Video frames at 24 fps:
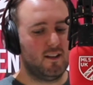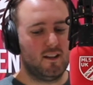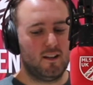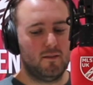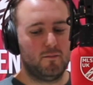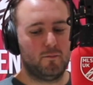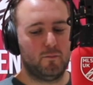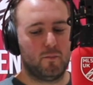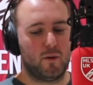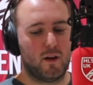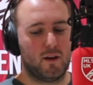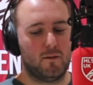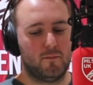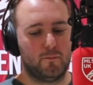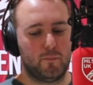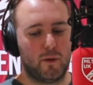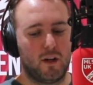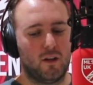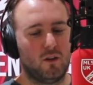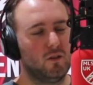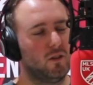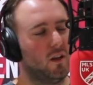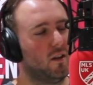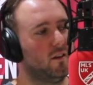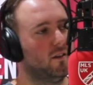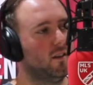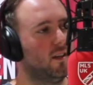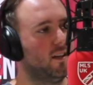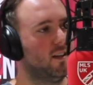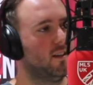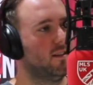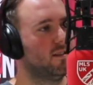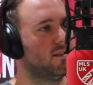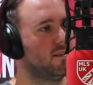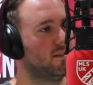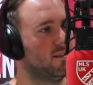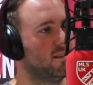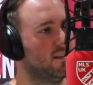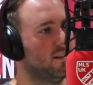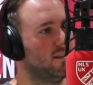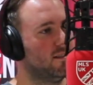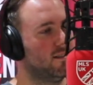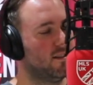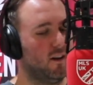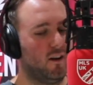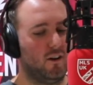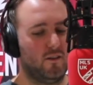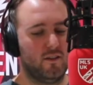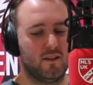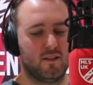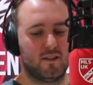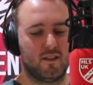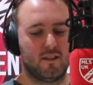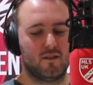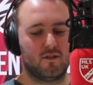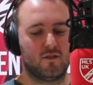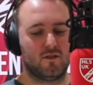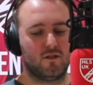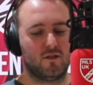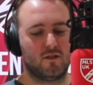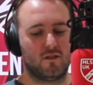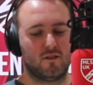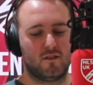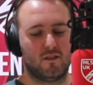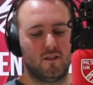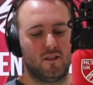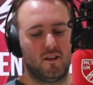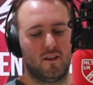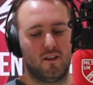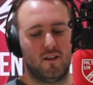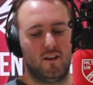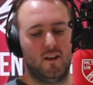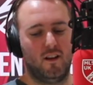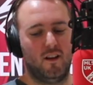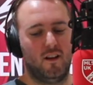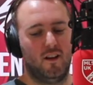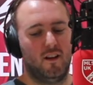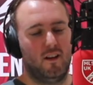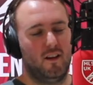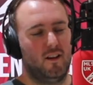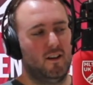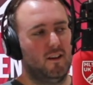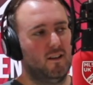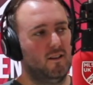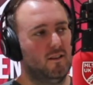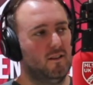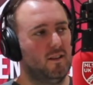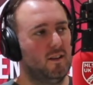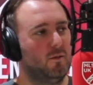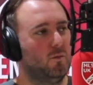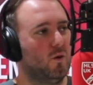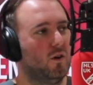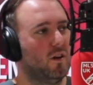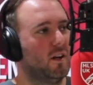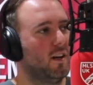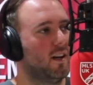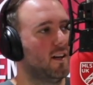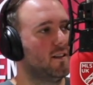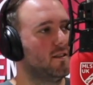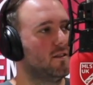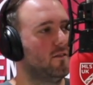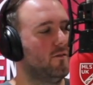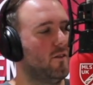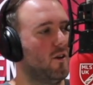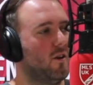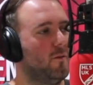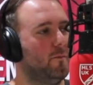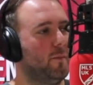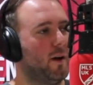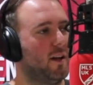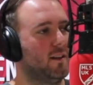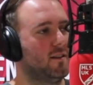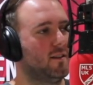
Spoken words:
they build on this? Is this just they won against a very bad